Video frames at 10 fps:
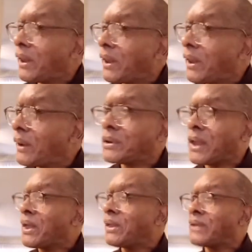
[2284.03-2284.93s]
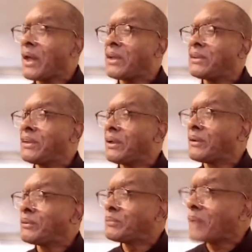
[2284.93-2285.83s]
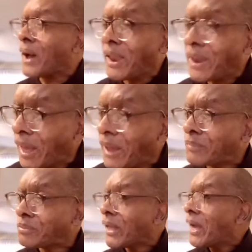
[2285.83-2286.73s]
every day and night of my life.